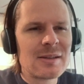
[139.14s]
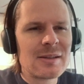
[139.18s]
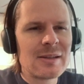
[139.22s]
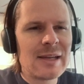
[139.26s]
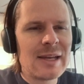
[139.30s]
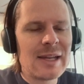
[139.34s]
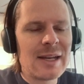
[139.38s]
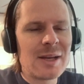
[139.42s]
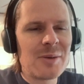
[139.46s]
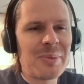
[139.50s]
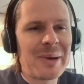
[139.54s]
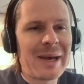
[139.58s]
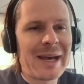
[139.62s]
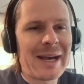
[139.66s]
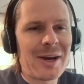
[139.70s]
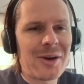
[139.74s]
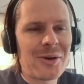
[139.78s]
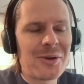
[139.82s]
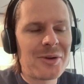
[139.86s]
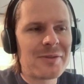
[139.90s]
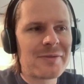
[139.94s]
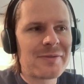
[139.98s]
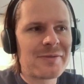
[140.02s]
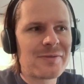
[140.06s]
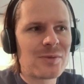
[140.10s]
and a
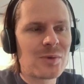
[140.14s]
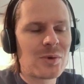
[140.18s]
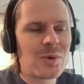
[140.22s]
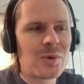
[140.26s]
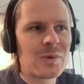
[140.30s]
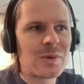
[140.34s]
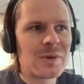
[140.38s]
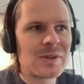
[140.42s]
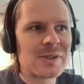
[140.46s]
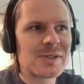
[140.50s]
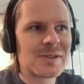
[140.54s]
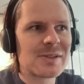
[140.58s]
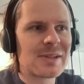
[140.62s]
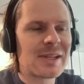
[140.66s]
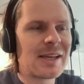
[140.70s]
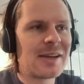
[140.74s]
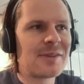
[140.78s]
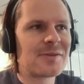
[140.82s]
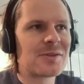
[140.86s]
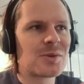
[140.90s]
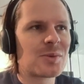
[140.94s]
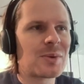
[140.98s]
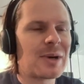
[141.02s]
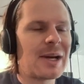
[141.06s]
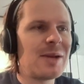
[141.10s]
power forward. So they
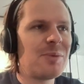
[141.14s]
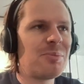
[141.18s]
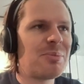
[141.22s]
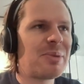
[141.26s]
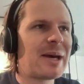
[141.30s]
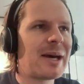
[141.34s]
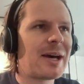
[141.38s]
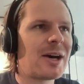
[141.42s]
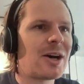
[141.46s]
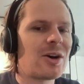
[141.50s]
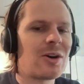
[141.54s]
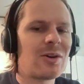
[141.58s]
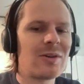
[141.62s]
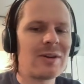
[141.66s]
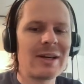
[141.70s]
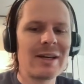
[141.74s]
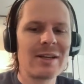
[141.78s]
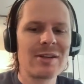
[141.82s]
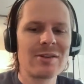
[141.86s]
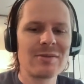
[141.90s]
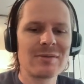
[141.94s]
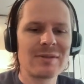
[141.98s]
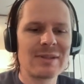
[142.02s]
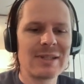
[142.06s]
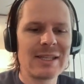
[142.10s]
have Dwight Powell. I
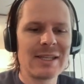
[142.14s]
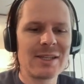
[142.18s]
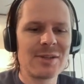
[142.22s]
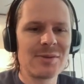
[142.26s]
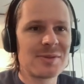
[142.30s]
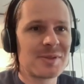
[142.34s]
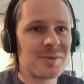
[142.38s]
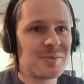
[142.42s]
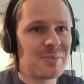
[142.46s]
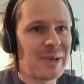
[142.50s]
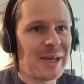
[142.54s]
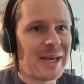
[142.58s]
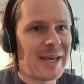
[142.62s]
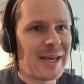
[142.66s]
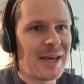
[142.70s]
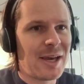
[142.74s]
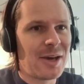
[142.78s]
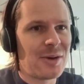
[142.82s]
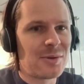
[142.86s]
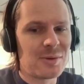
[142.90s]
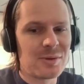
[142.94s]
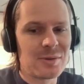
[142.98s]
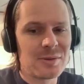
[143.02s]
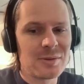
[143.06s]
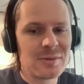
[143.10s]
don't think it was
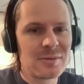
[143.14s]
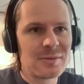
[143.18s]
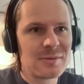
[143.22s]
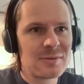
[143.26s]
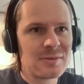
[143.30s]
Powell.